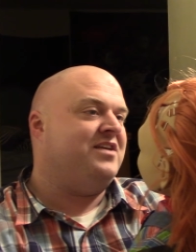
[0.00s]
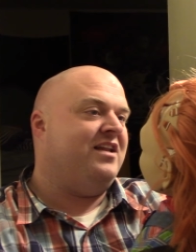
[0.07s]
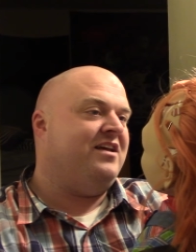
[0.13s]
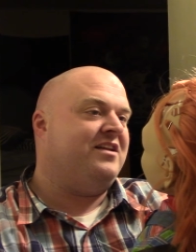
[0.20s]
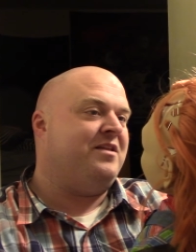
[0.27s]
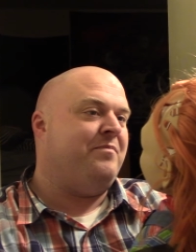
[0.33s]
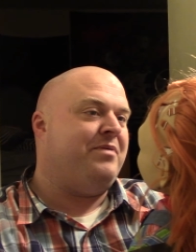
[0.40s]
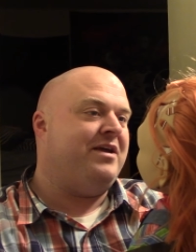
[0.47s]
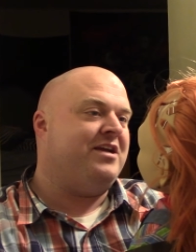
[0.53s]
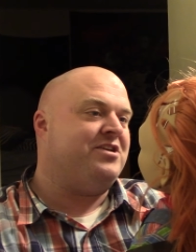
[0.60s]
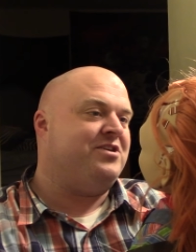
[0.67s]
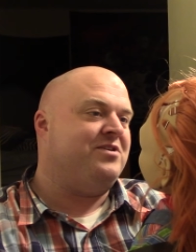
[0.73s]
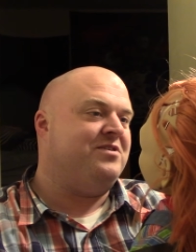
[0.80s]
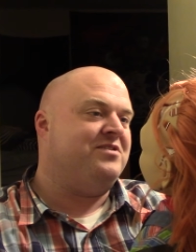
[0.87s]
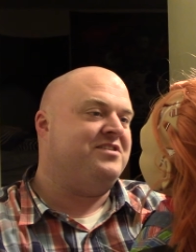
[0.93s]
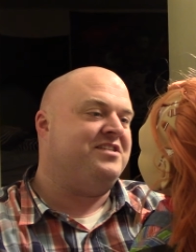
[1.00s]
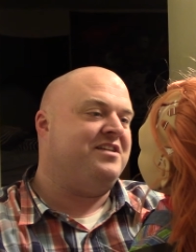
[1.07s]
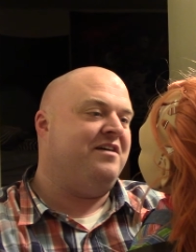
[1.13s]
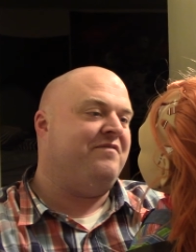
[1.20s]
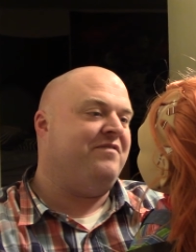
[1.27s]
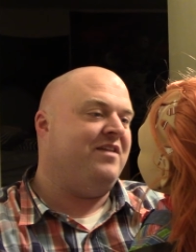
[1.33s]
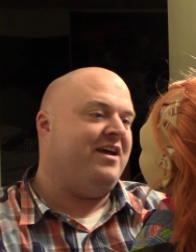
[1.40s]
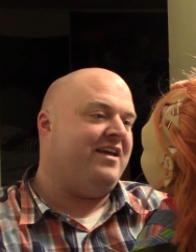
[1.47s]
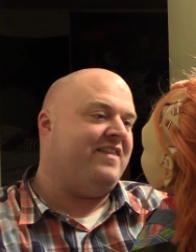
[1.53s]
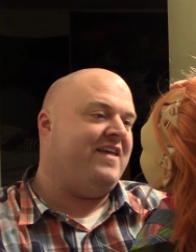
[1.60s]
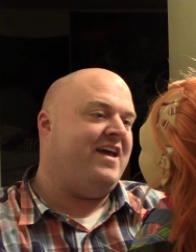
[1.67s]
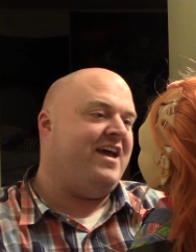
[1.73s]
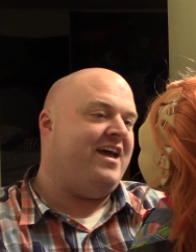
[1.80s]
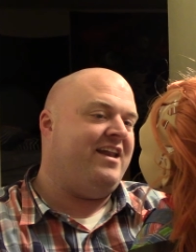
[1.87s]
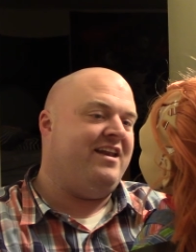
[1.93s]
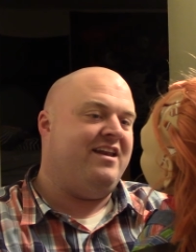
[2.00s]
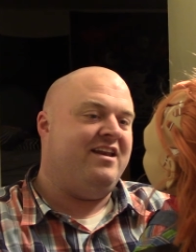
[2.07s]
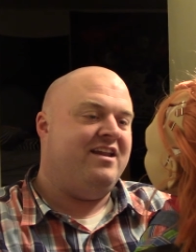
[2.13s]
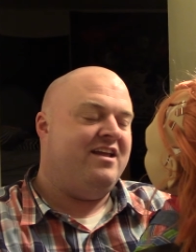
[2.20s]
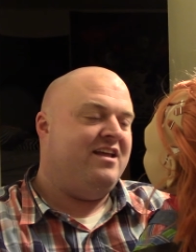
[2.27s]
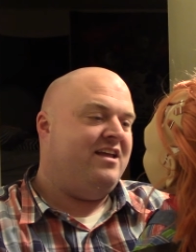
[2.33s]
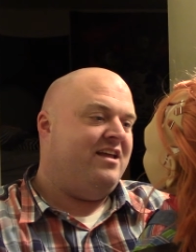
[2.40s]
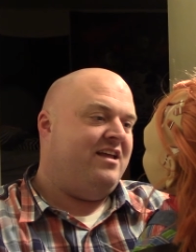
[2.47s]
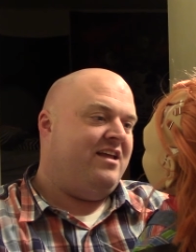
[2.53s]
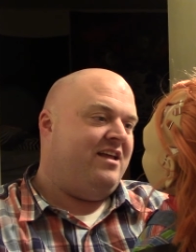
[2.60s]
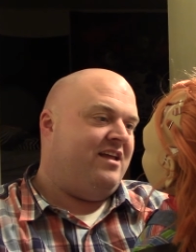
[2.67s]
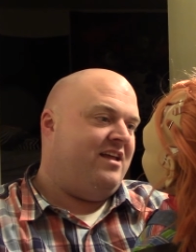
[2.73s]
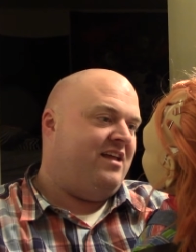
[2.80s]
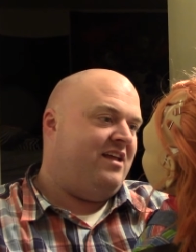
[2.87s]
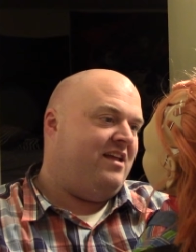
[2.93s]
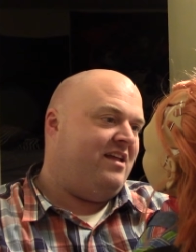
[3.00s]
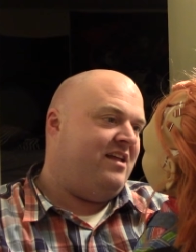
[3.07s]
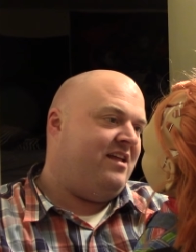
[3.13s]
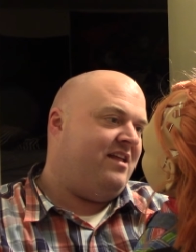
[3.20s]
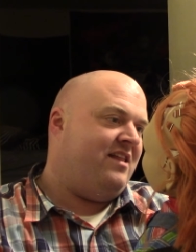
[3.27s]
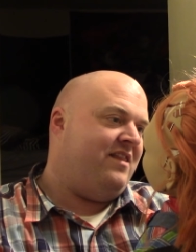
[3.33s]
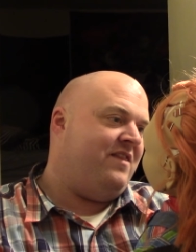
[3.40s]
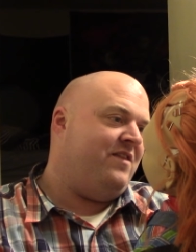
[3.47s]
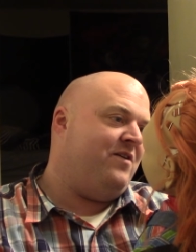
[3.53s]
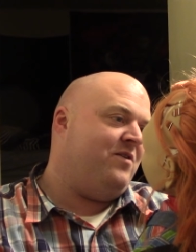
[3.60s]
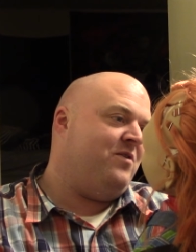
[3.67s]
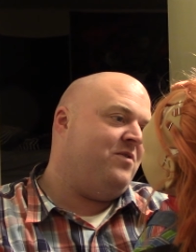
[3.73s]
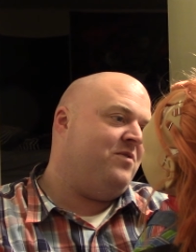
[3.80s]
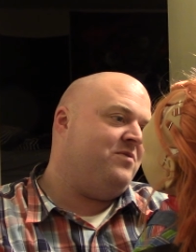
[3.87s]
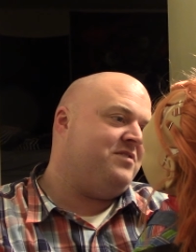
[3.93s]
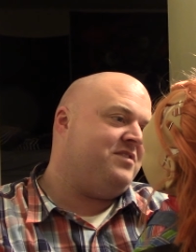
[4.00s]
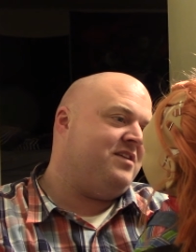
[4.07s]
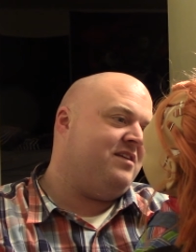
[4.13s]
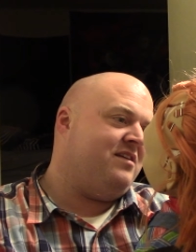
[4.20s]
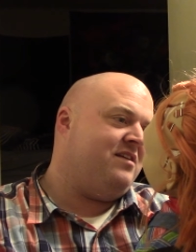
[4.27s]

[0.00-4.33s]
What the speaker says: I looked at pictures, stuff like that, and those